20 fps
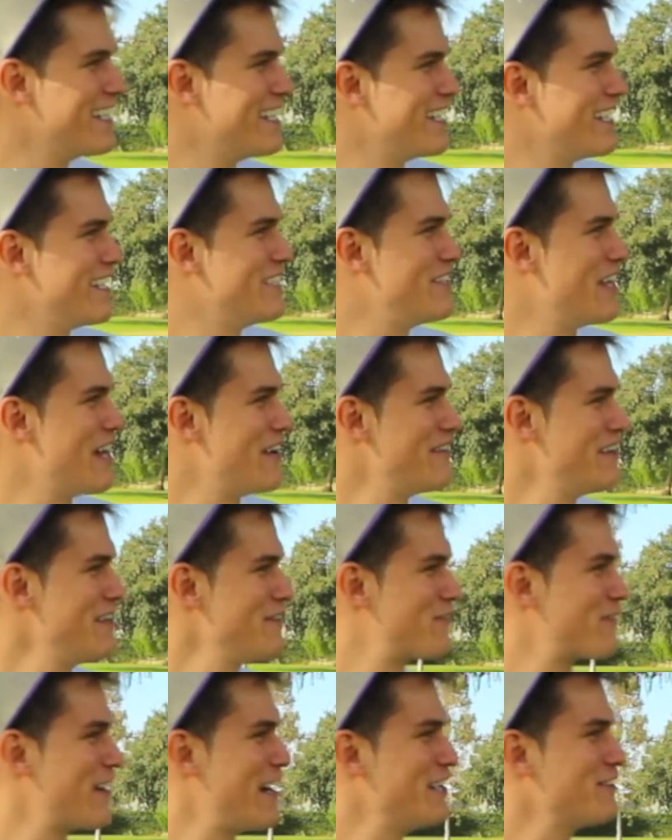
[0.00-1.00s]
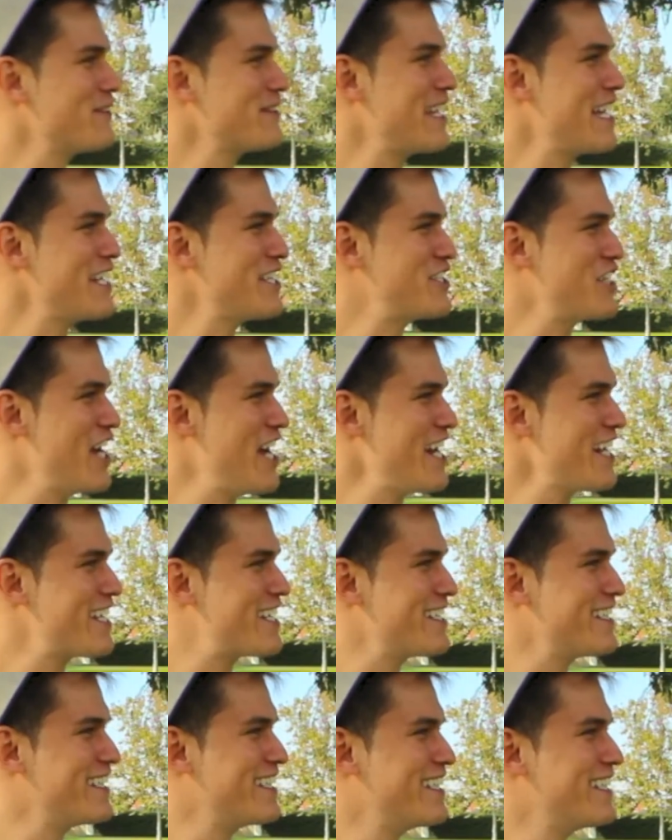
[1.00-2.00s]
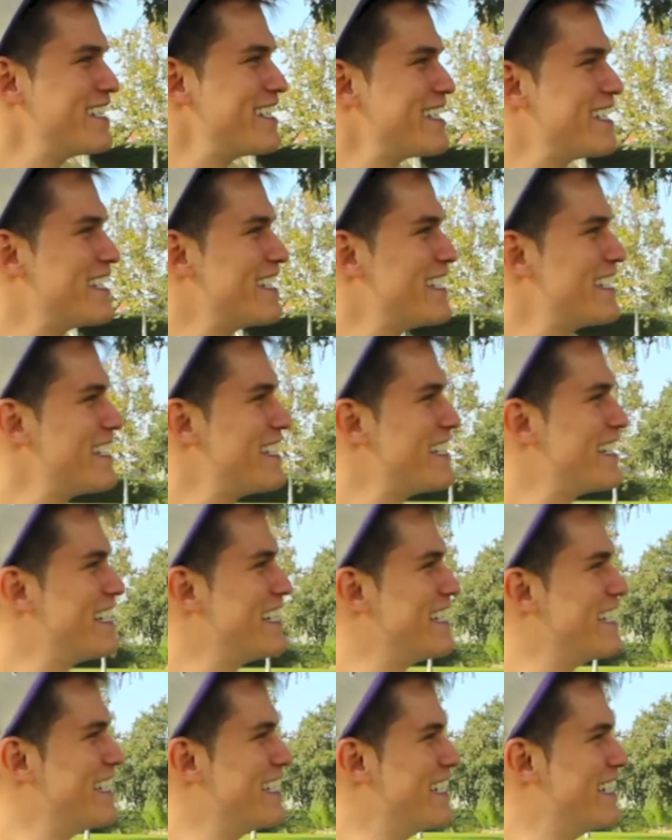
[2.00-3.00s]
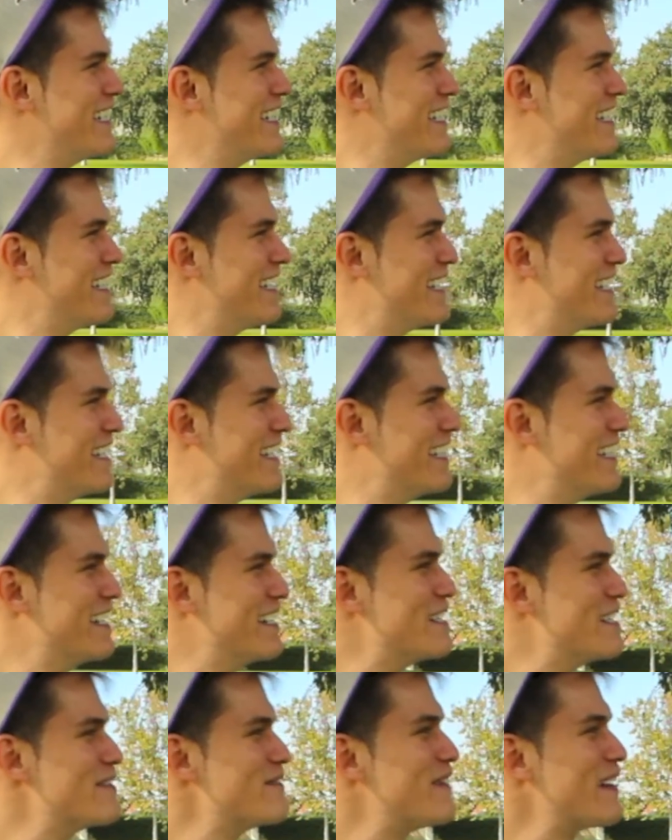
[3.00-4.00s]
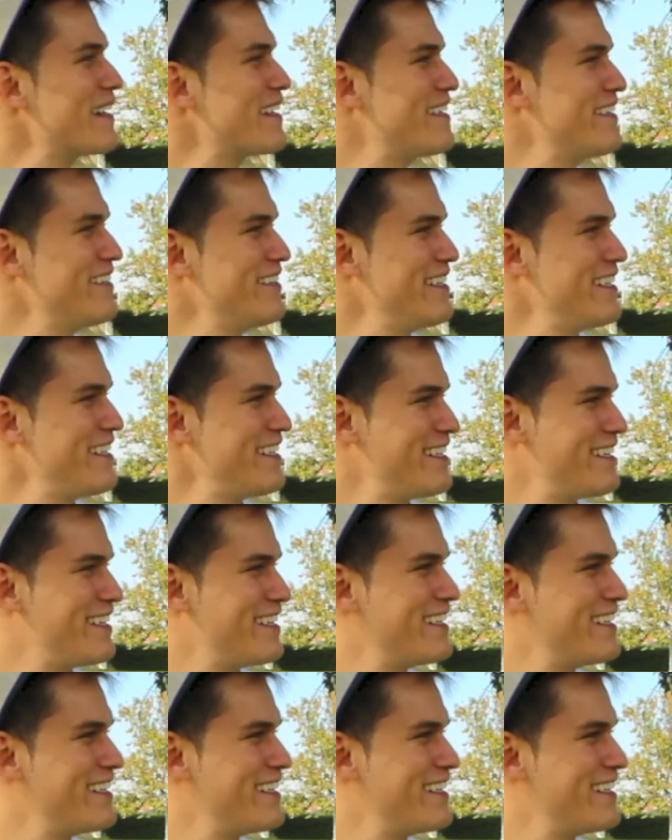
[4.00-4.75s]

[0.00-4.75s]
Do you have any fries with that shake? Leave me alone. Bye, cutie.